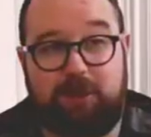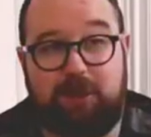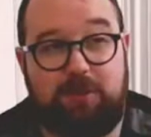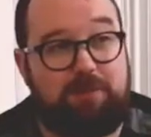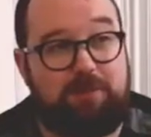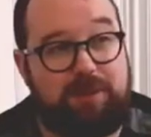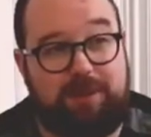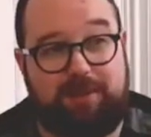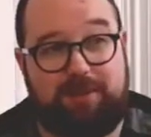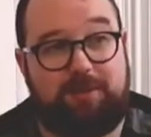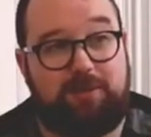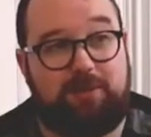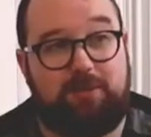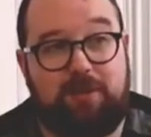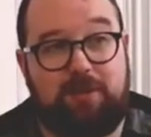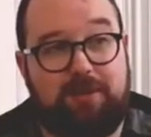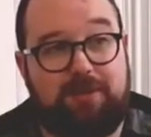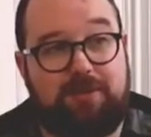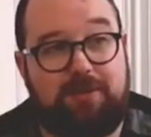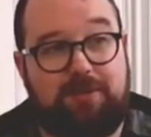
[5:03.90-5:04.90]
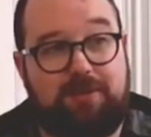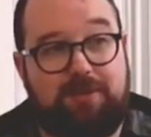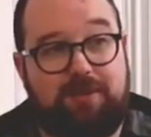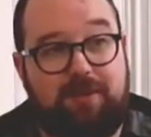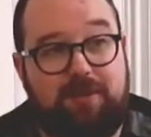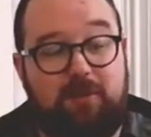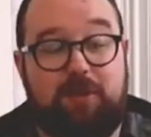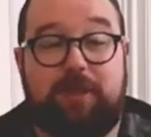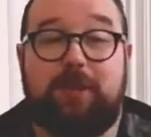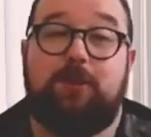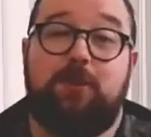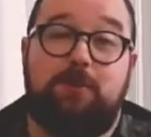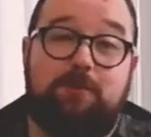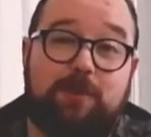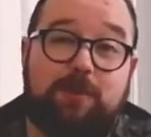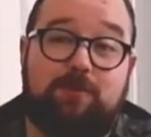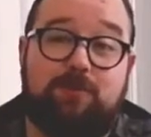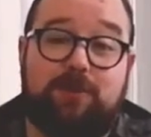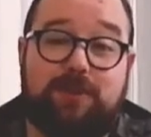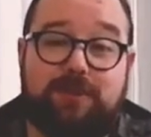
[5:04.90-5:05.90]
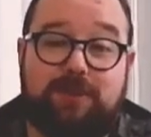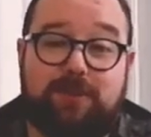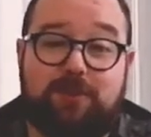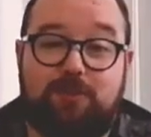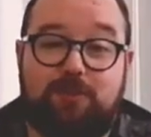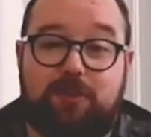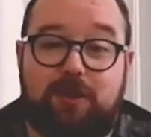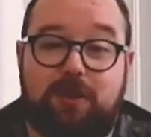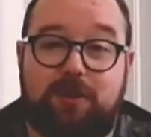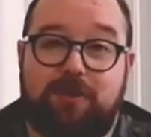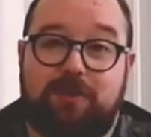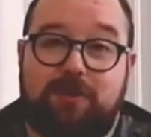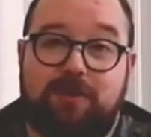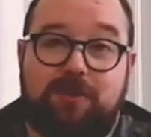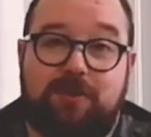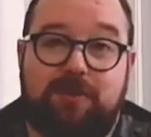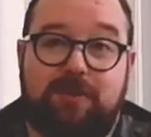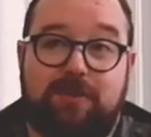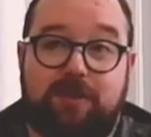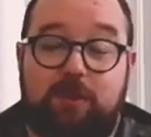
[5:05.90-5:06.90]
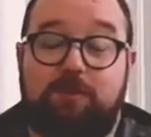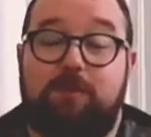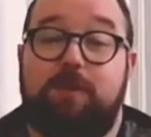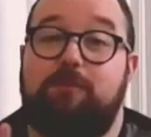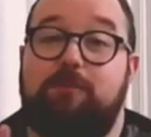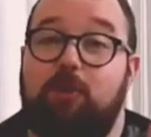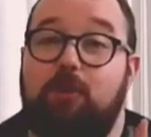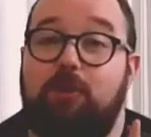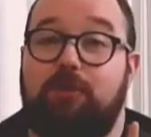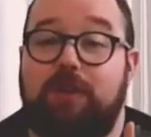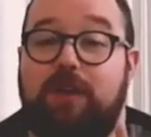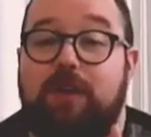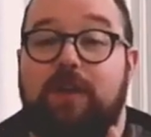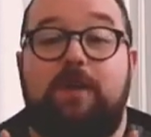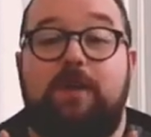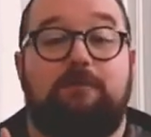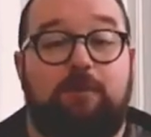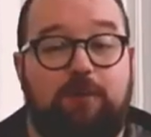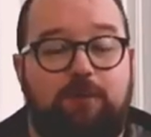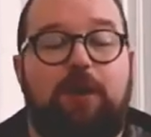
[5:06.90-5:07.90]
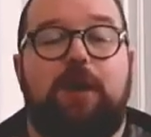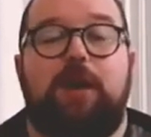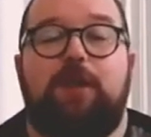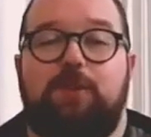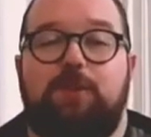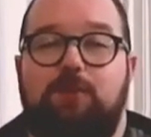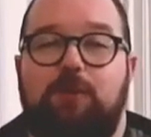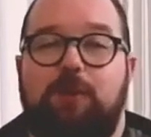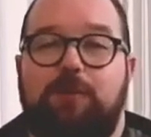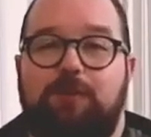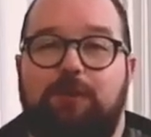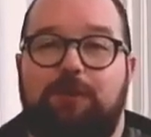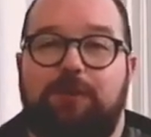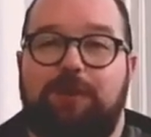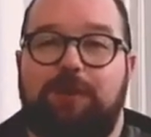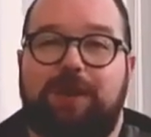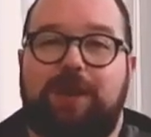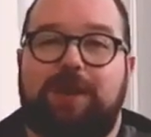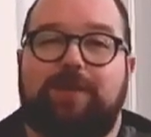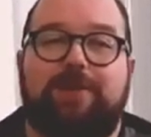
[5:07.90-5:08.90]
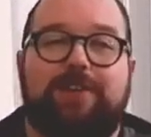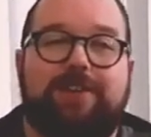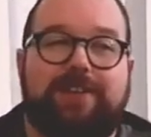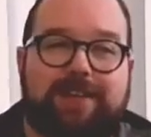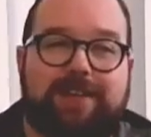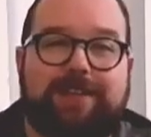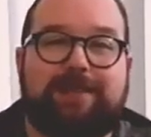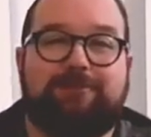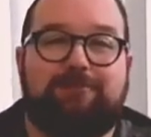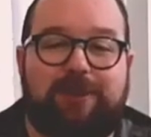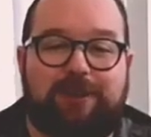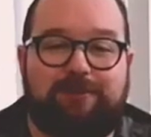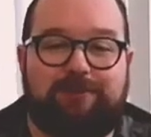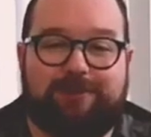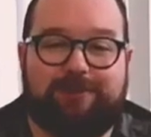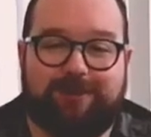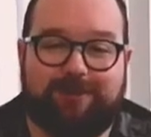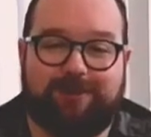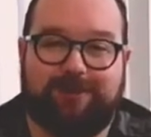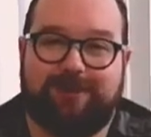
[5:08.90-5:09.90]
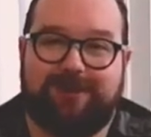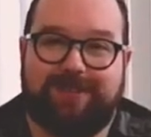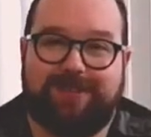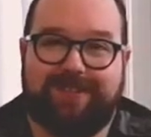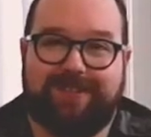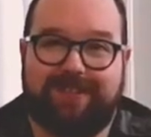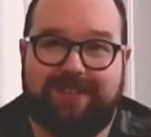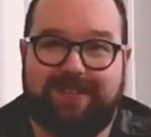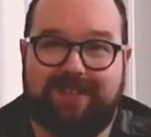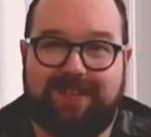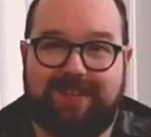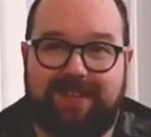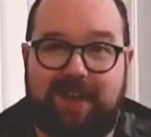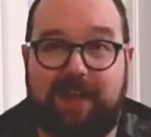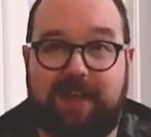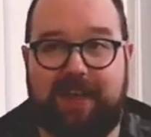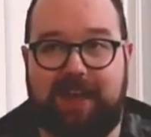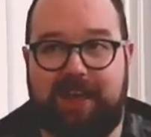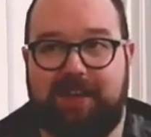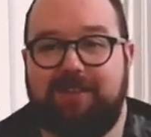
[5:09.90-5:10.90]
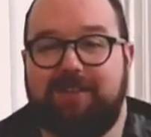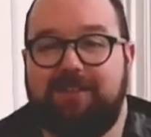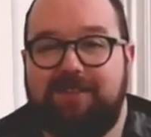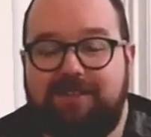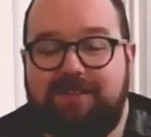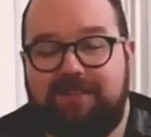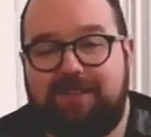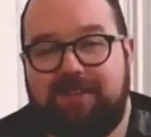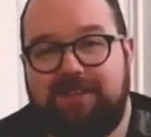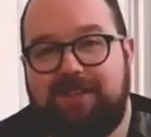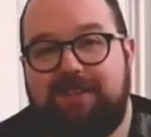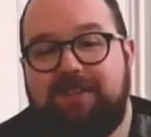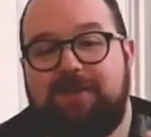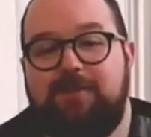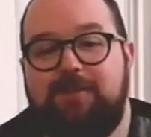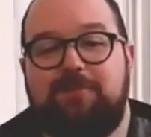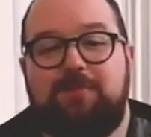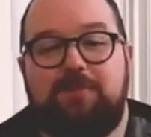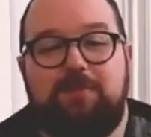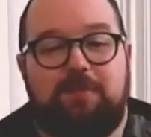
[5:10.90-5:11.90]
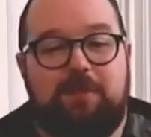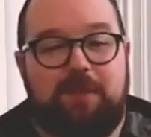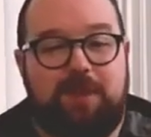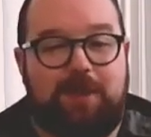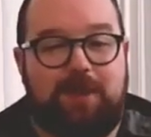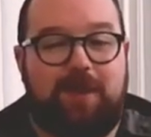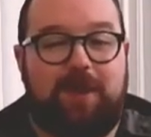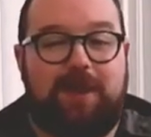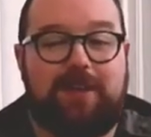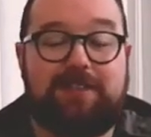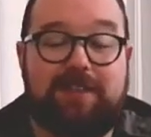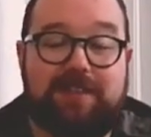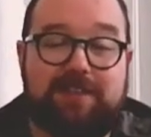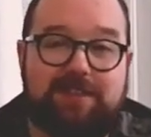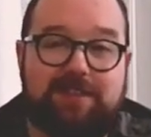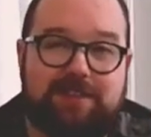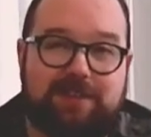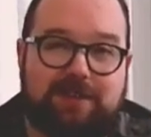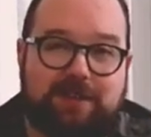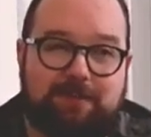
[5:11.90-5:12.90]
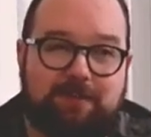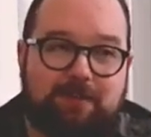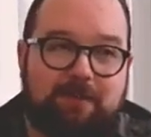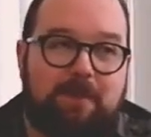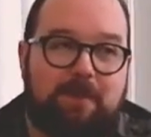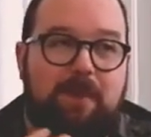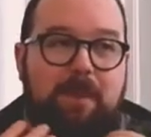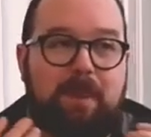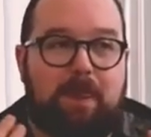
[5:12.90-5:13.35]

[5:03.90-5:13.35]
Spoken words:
It's not a political one. Well, it could be a political one. Could be both. But the more important thing here is it's a primary source. Again, essentially,